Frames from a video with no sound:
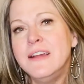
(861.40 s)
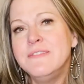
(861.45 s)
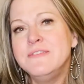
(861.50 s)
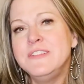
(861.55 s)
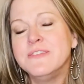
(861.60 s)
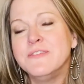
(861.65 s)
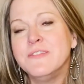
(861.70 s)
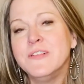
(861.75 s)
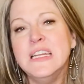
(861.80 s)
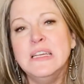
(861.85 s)
of
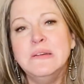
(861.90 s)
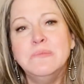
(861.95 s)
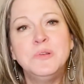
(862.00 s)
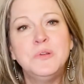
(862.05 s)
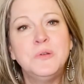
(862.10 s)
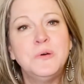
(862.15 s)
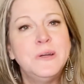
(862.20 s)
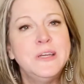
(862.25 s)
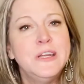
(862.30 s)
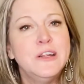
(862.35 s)
different
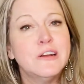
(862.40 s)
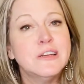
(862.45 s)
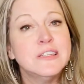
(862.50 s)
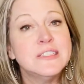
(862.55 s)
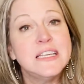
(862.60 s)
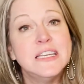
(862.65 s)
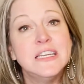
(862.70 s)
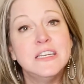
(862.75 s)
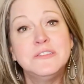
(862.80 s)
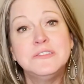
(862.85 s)
employers,
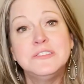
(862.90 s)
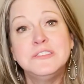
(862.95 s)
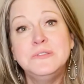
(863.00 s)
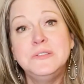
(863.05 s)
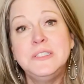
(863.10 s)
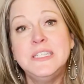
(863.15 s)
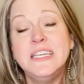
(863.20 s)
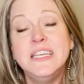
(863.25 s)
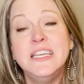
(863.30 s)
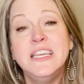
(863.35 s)

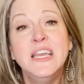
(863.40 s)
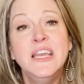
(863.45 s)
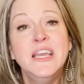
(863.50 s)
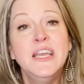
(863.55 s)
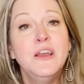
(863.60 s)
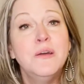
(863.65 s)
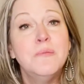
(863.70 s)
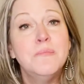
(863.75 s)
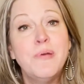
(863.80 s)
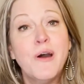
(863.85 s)
including
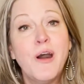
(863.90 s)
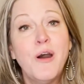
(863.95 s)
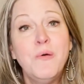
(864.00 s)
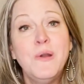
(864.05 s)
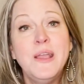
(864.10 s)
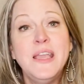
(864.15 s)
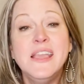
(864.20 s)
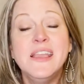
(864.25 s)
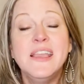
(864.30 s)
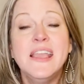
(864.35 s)

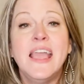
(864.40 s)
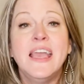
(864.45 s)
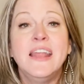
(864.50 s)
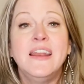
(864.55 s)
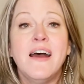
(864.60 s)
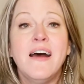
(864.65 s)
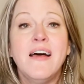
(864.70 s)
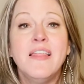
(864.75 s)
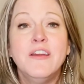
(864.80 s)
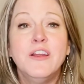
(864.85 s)
Boeing and
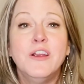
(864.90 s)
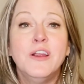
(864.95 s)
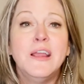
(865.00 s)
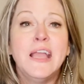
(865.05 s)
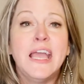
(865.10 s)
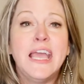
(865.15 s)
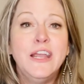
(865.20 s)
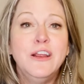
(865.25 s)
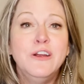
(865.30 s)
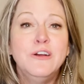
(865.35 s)
other
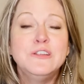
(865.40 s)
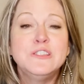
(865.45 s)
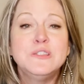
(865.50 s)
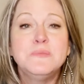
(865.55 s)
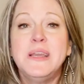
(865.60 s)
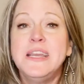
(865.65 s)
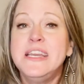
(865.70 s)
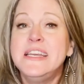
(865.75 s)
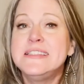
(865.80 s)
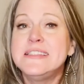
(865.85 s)

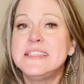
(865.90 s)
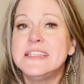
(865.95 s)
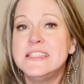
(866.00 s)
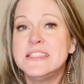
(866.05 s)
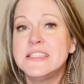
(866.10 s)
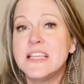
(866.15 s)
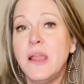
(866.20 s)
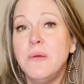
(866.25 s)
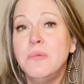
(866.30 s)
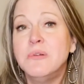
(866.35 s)
aerospace and
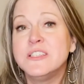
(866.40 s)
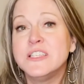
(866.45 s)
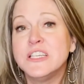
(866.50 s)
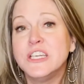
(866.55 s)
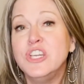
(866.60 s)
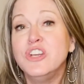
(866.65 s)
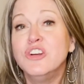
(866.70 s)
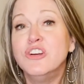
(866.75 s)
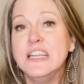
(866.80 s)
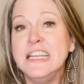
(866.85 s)

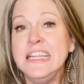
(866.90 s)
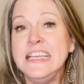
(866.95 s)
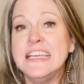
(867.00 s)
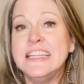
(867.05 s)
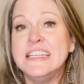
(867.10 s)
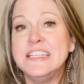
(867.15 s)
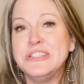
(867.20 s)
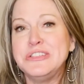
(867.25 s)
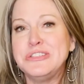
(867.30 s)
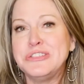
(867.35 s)
cybersecurity
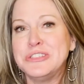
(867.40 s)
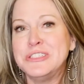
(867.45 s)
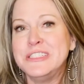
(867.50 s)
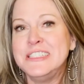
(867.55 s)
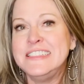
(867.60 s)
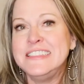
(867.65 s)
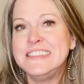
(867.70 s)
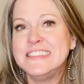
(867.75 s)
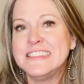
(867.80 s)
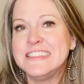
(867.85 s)

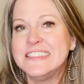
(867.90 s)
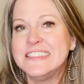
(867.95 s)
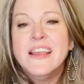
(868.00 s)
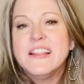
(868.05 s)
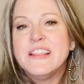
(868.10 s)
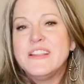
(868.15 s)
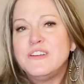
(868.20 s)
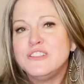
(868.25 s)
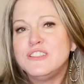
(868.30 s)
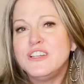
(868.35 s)
industries.
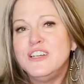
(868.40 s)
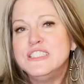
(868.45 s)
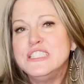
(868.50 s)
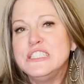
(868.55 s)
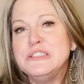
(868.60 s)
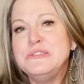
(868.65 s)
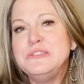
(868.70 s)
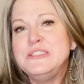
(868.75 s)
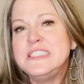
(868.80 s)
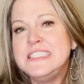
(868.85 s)
There's
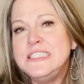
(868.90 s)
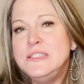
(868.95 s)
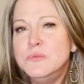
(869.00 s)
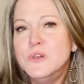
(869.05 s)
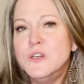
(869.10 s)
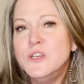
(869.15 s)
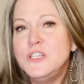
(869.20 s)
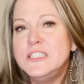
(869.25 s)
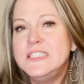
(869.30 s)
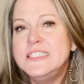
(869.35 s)
also
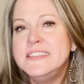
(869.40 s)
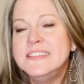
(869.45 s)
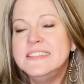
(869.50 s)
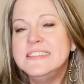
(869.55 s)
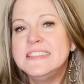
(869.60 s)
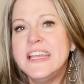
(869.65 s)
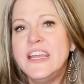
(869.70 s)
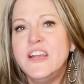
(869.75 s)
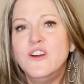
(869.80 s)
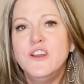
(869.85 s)
SeaWorld in
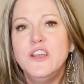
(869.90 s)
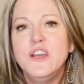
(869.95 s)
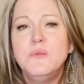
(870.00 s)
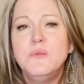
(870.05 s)
this area,